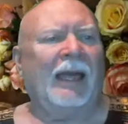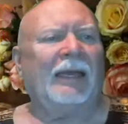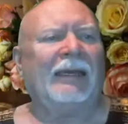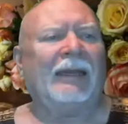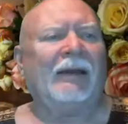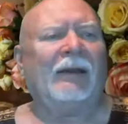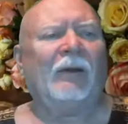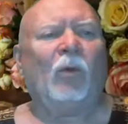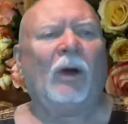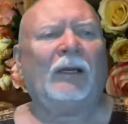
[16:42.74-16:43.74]
Nearly
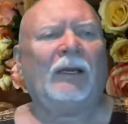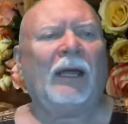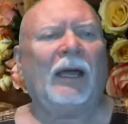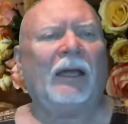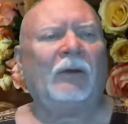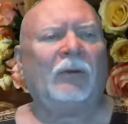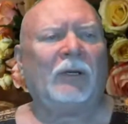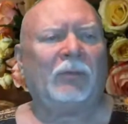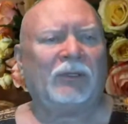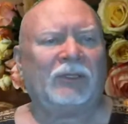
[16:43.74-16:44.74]

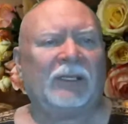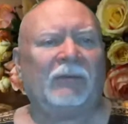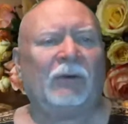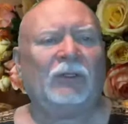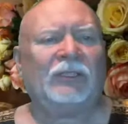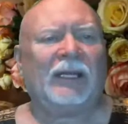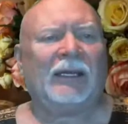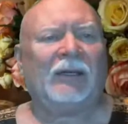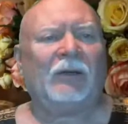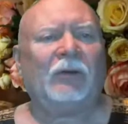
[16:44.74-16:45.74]
100% of
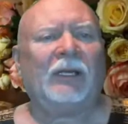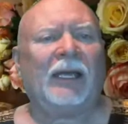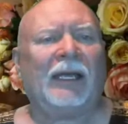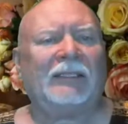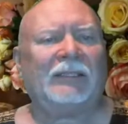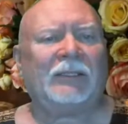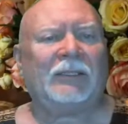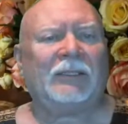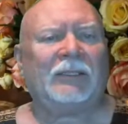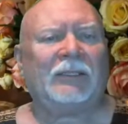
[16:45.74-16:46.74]
Louisiana new cases
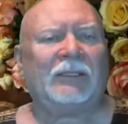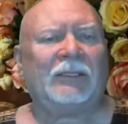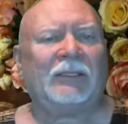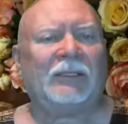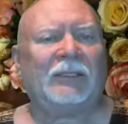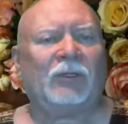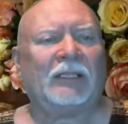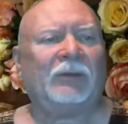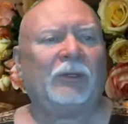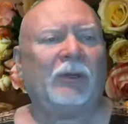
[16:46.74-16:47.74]

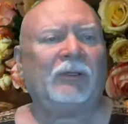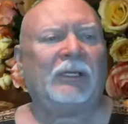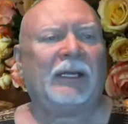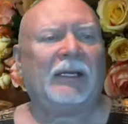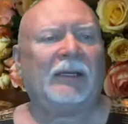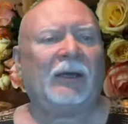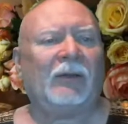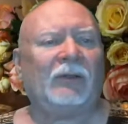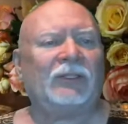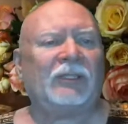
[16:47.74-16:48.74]
through the community, and
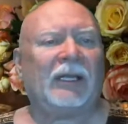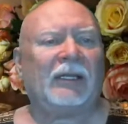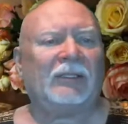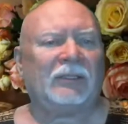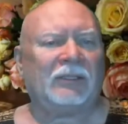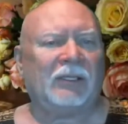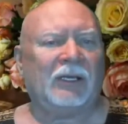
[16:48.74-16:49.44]
other states